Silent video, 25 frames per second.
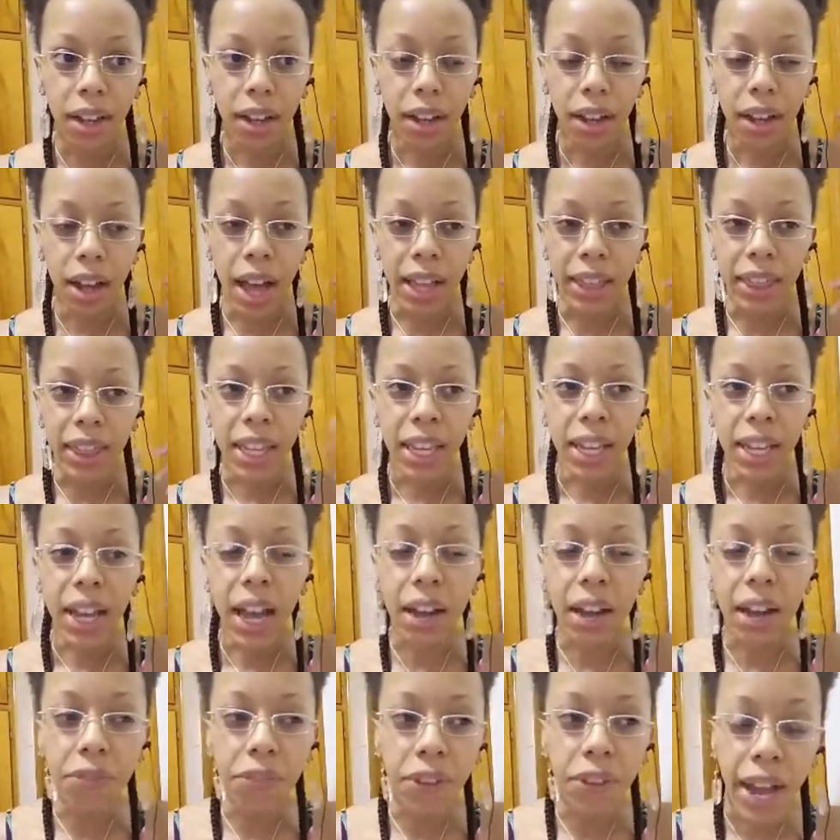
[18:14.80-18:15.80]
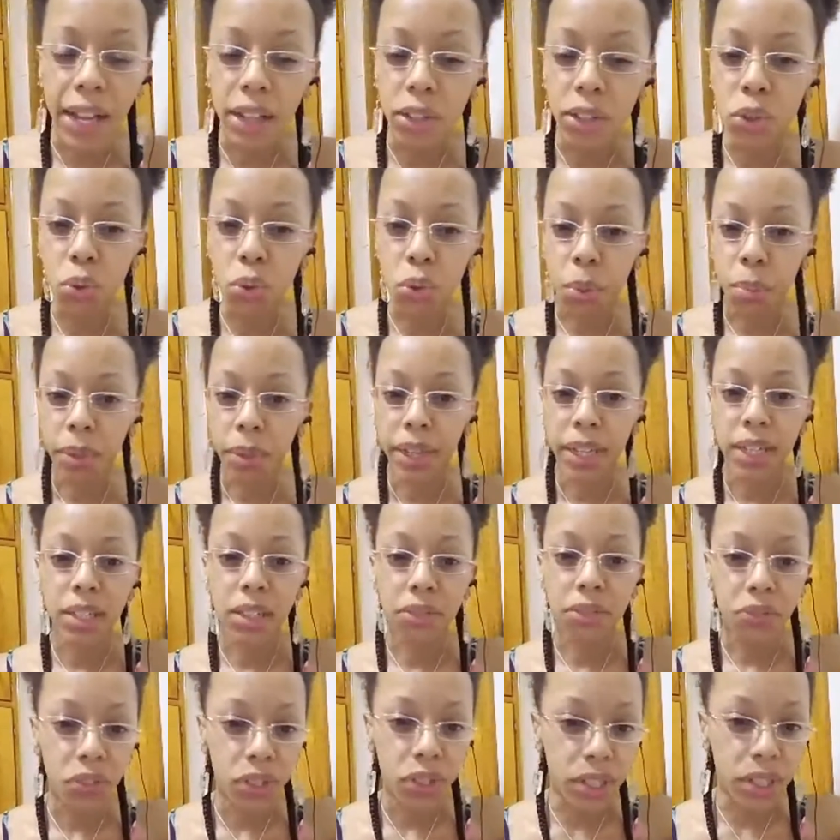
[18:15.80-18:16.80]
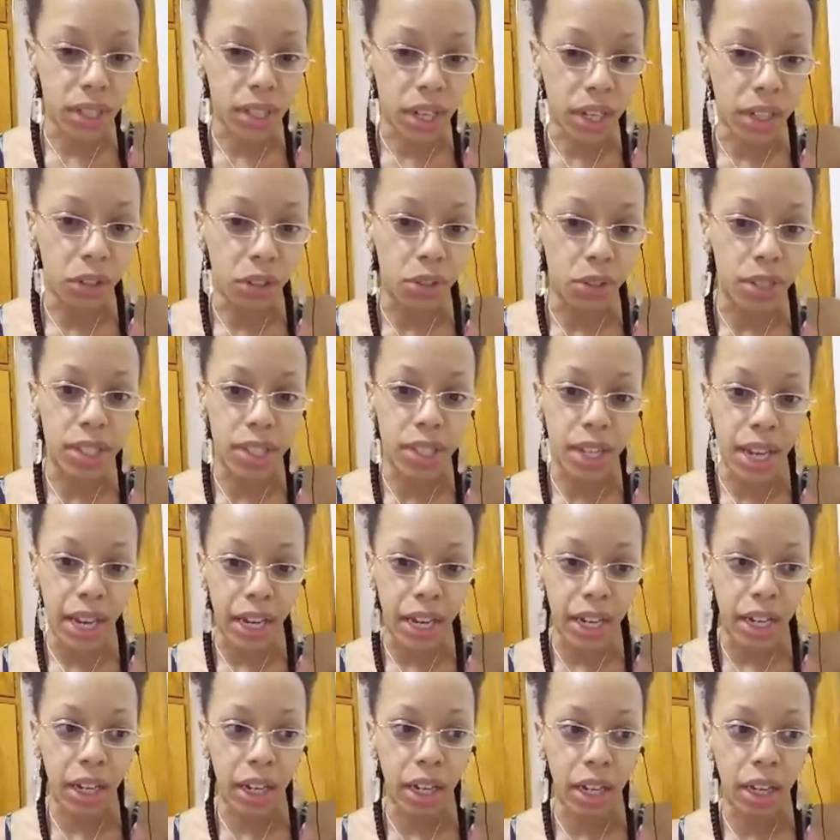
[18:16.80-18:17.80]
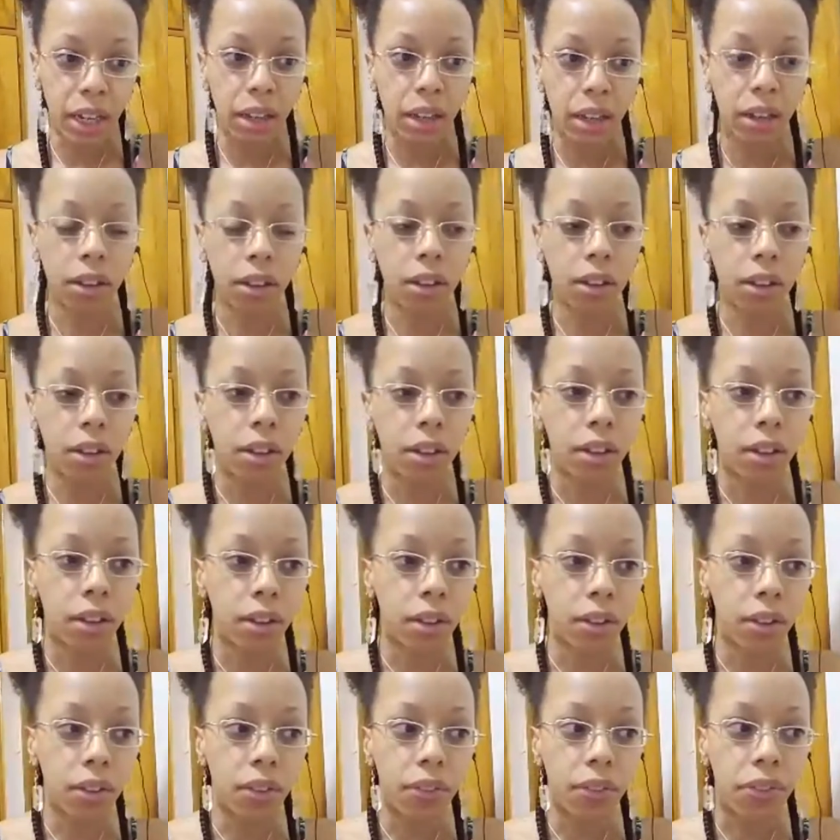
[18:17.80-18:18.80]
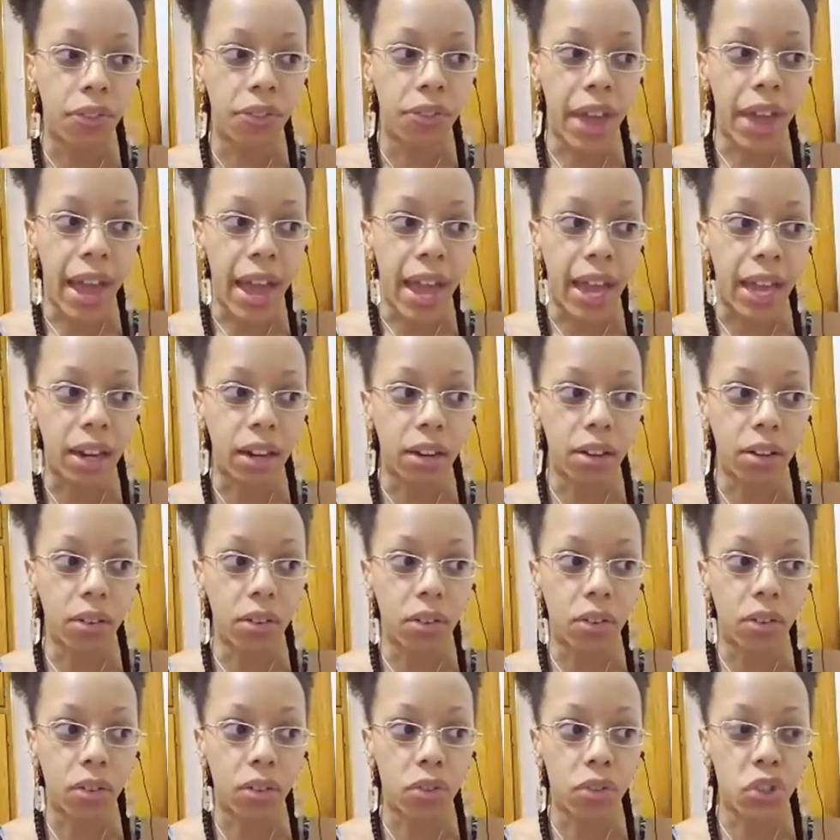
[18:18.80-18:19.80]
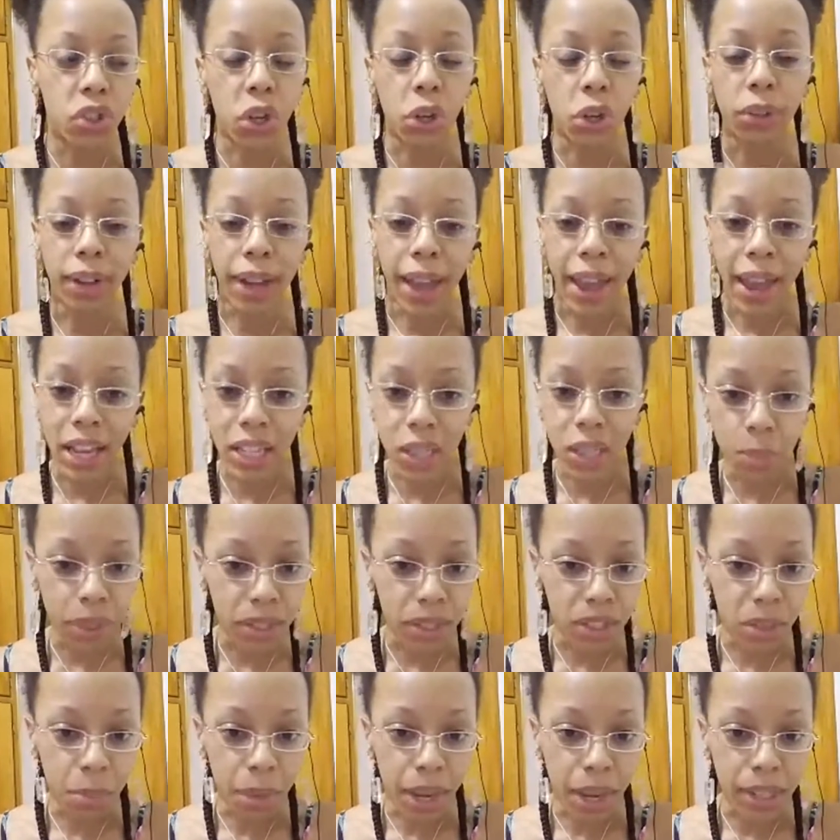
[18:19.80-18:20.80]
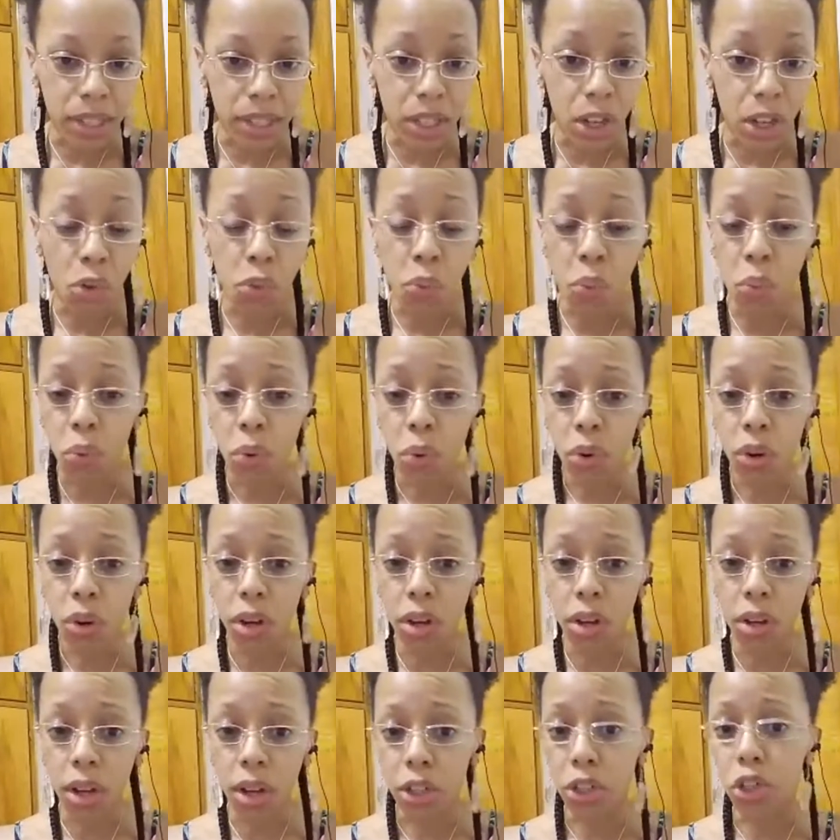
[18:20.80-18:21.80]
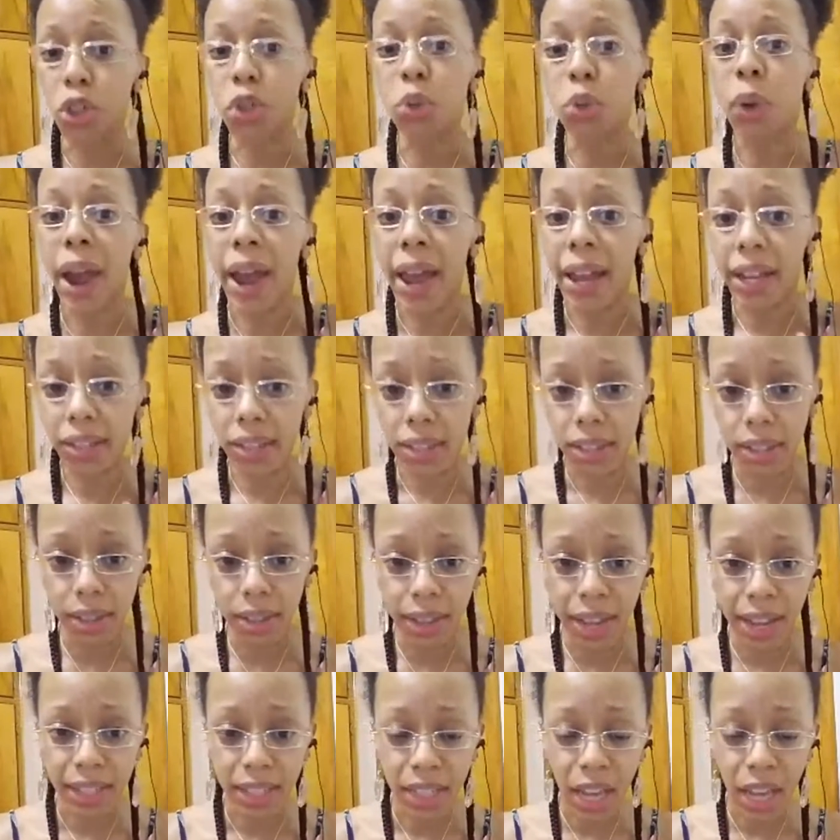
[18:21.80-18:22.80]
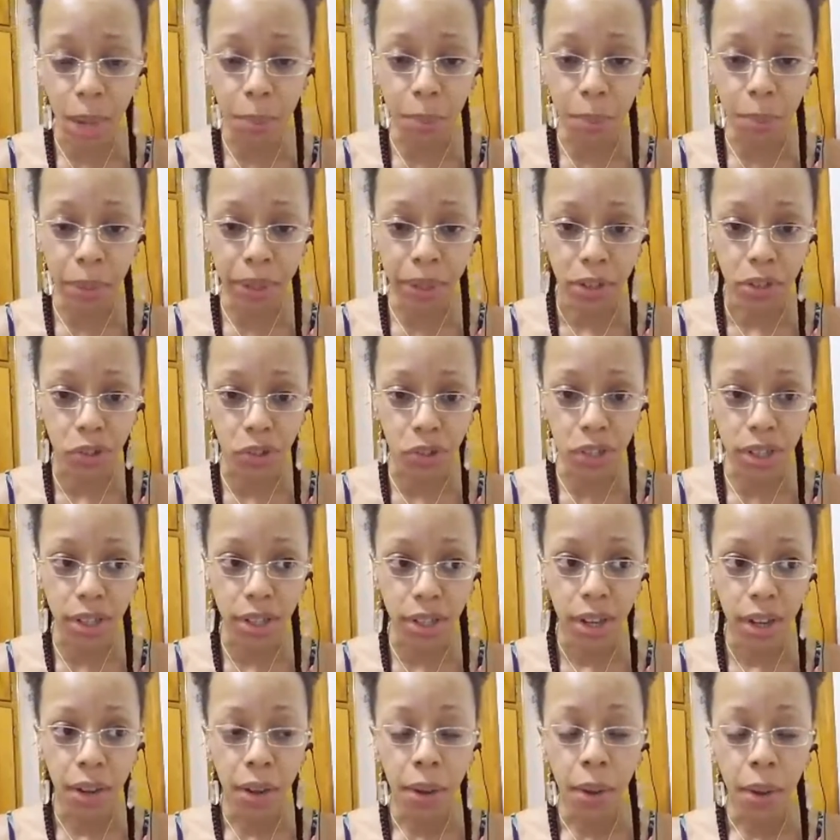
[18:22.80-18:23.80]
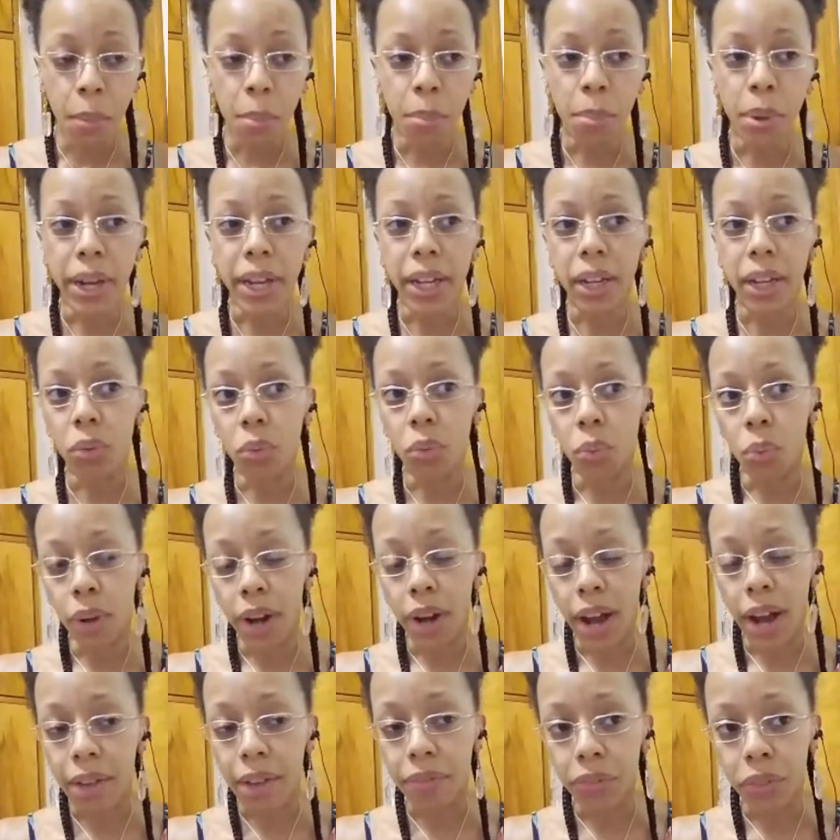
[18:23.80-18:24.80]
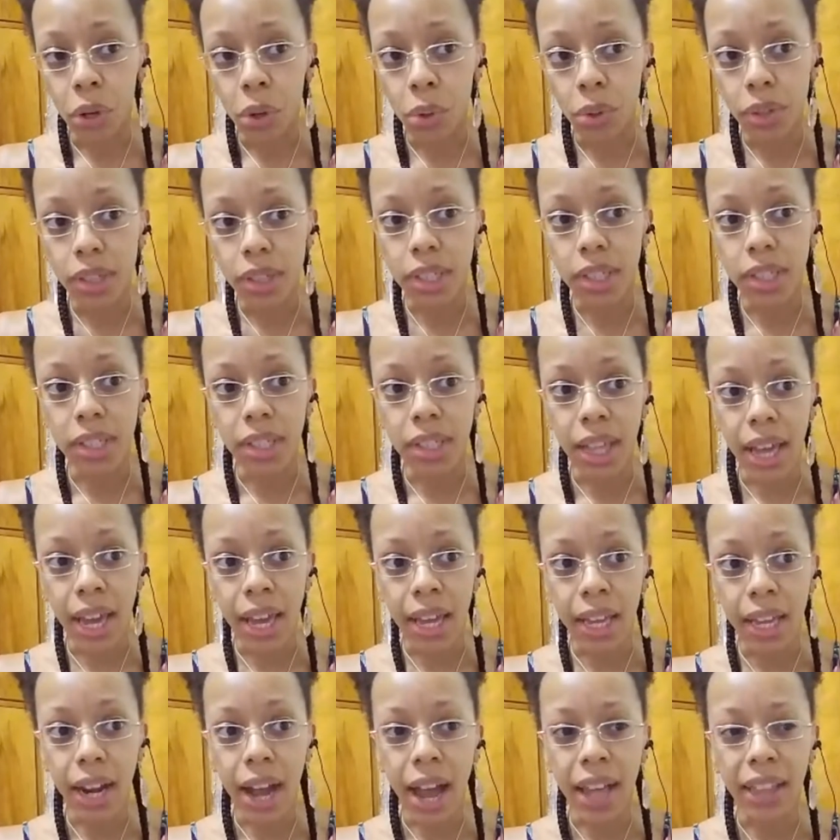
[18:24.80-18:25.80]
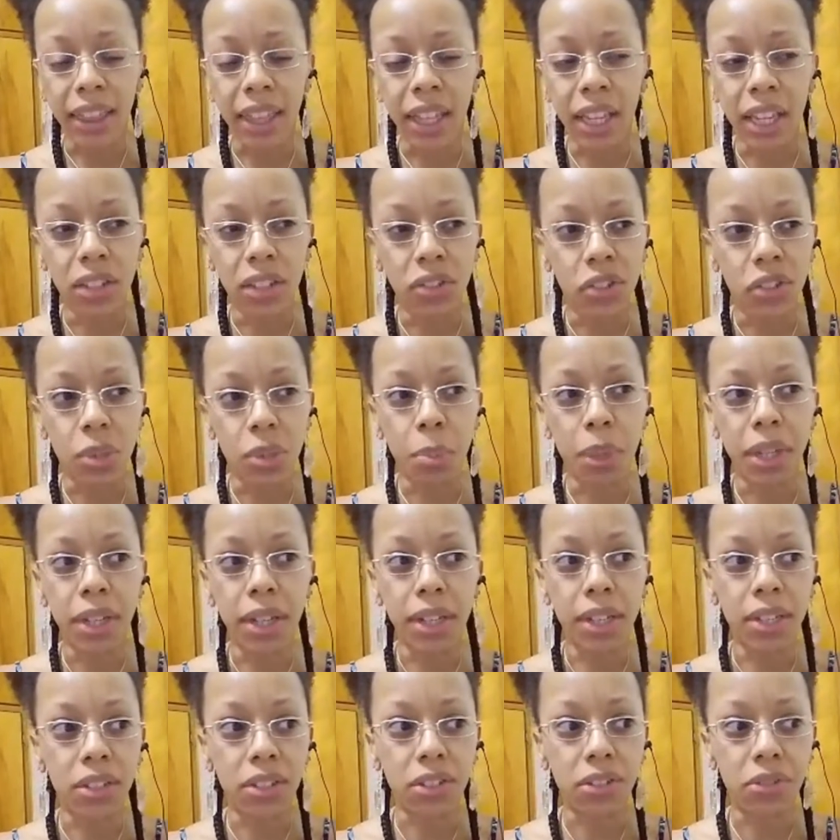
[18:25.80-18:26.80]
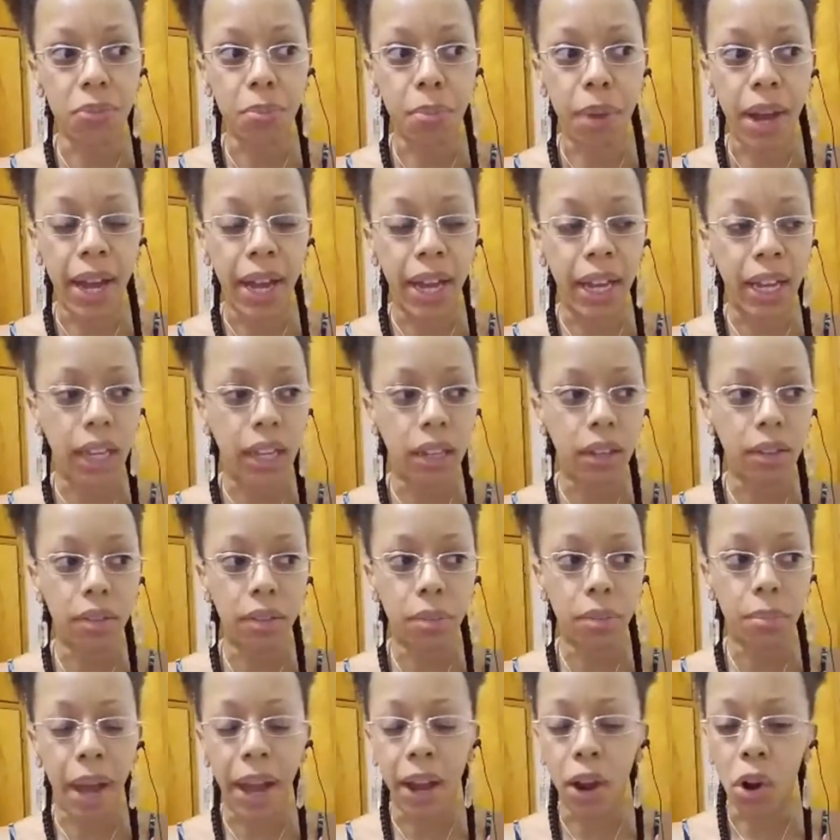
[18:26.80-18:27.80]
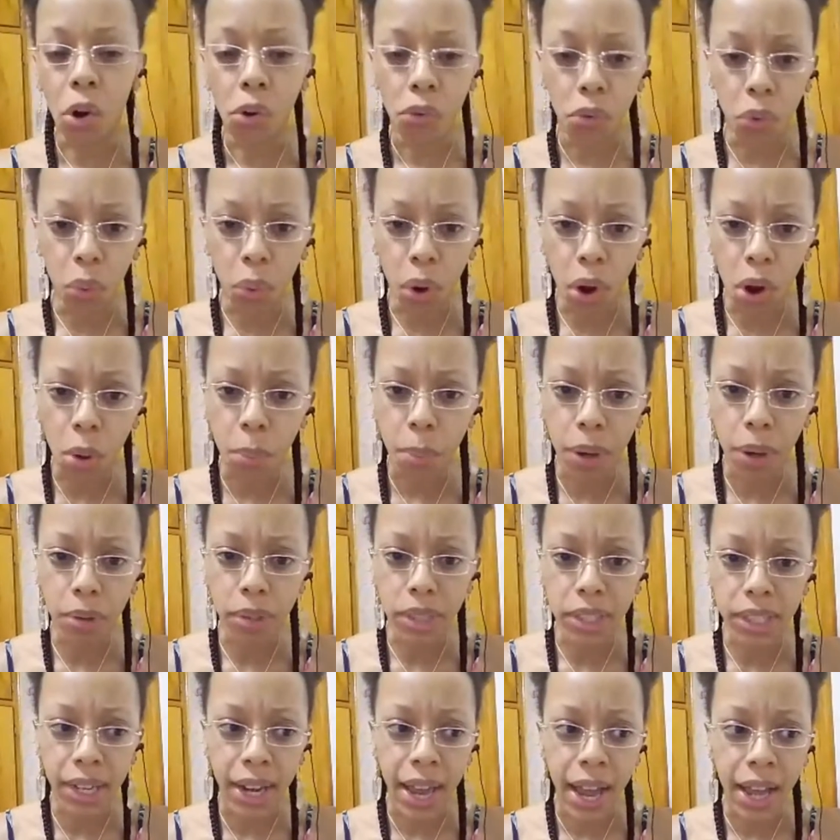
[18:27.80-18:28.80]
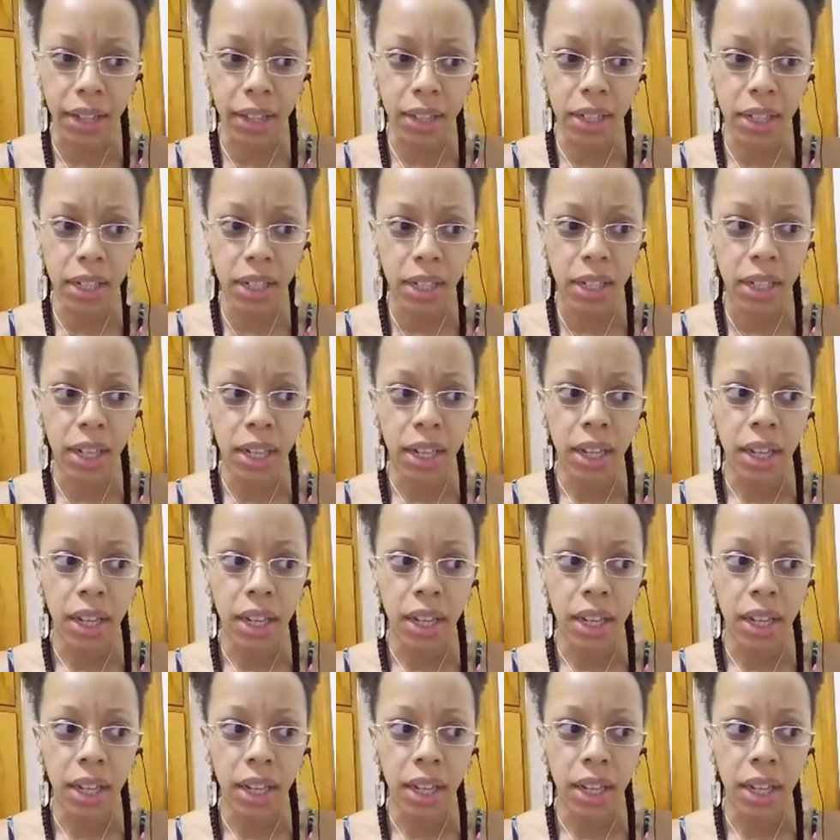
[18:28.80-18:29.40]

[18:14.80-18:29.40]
I think I've gotten to a place of just understanding that certain aspects of myself attract that type of energy. But what I've noticed is that I think just because of my overall personality,